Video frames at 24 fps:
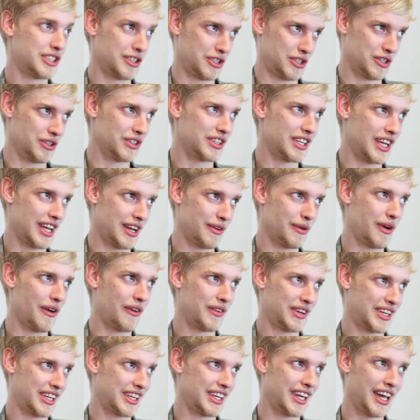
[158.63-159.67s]
that's a good day where
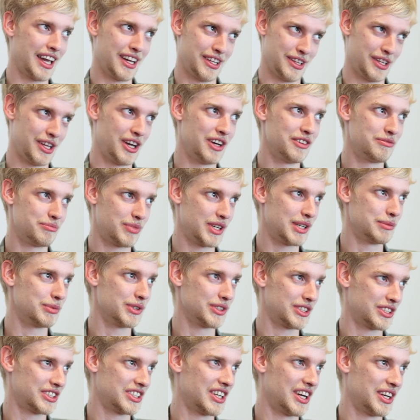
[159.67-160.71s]
we can get a lot of
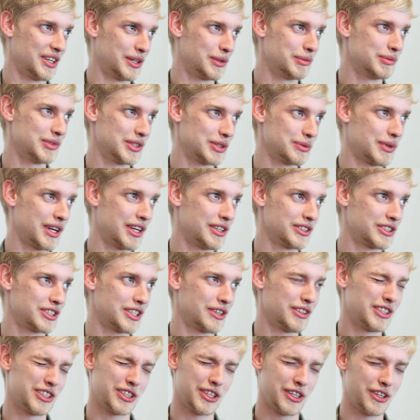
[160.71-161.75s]
people to sign up as yes. well,
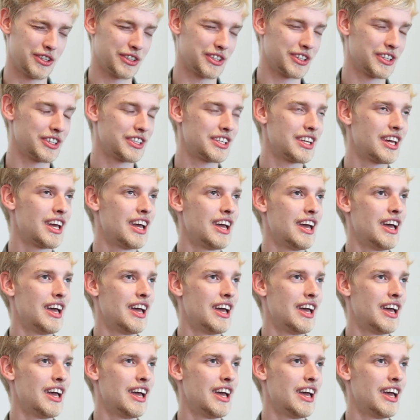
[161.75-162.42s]
so it's all good.